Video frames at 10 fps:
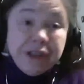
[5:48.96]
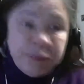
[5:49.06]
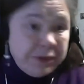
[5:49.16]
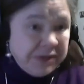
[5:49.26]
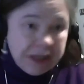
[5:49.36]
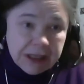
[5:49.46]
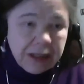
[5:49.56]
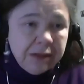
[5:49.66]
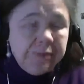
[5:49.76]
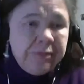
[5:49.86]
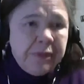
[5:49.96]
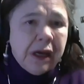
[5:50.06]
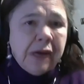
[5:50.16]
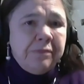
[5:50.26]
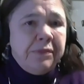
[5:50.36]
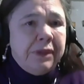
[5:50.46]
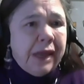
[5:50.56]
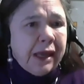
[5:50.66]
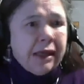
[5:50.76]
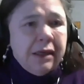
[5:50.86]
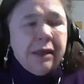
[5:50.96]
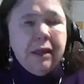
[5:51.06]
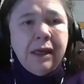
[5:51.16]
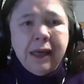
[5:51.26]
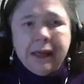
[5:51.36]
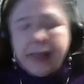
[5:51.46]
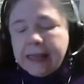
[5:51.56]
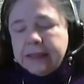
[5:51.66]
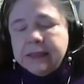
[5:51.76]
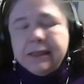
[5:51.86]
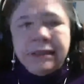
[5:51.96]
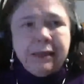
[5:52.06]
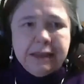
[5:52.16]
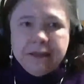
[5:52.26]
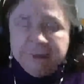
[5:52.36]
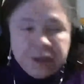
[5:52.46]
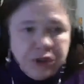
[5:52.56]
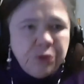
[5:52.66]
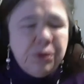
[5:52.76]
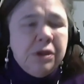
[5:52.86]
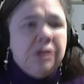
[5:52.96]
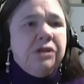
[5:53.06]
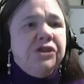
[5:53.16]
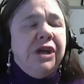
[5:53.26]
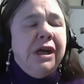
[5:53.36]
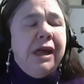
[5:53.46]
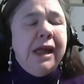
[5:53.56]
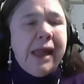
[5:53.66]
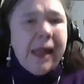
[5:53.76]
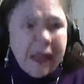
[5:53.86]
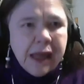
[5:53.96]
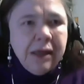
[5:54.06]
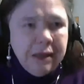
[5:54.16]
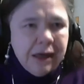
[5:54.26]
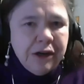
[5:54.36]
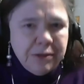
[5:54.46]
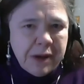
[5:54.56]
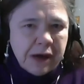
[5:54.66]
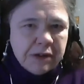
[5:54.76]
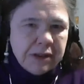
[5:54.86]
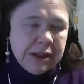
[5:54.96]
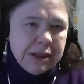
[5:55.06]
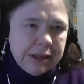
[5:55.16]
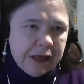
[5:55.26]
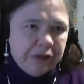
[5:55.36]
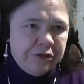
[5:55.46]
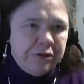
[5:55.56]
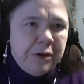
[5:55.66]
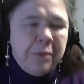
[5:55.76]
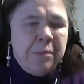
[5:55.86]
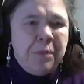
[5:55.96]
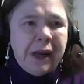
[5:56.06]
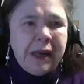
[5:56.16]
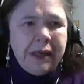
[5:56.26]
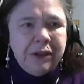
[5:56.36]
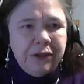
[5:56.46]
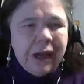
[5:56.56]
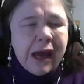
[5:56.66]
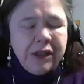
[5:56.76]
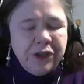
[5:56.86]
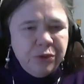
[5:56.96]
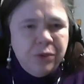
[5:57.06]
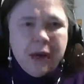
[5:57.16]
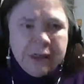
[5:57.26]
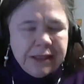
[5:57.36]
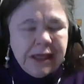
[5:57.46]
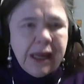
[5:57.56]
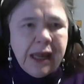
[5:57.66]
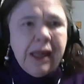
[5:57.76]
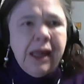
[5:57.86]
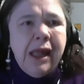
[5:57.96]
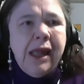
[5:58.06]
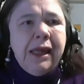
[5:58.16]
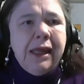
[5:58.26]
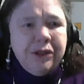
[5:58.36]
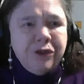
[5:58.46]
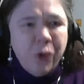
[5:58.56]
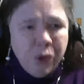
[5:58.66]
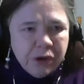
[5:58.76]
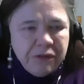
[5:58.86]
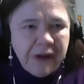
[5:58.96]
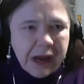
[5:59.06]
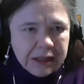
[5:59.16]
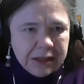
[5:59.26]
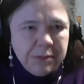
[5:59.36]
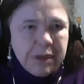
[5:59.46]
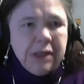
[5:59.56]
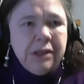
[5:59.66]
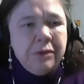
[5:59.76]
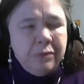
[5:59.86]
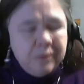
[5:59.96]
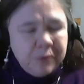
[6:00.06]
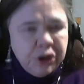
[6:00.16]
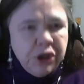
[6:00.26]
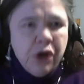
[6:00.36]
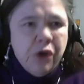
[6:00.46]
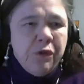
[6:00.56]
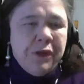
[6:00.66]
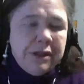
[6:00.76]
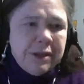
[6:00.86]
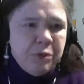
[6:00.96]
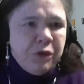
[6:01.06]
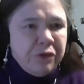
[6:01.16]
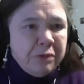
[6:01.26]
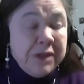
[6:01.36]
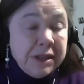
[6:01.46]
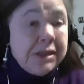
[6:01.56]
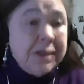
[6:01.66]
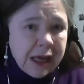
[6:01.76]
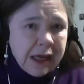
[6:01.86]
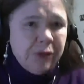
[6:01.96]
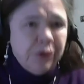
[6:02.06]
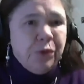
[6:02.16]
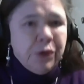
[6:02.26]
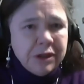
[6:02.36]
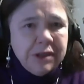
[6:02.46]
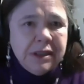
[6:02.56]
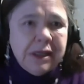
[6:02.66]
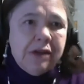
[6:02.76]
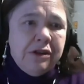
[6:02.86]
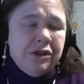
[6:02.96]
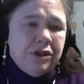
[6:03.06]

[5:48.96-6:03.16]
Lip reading: that we've seen taken against individuals and our democracy itself. But I do want to say it is horrifying to me to know that someone from this state who works in the senator's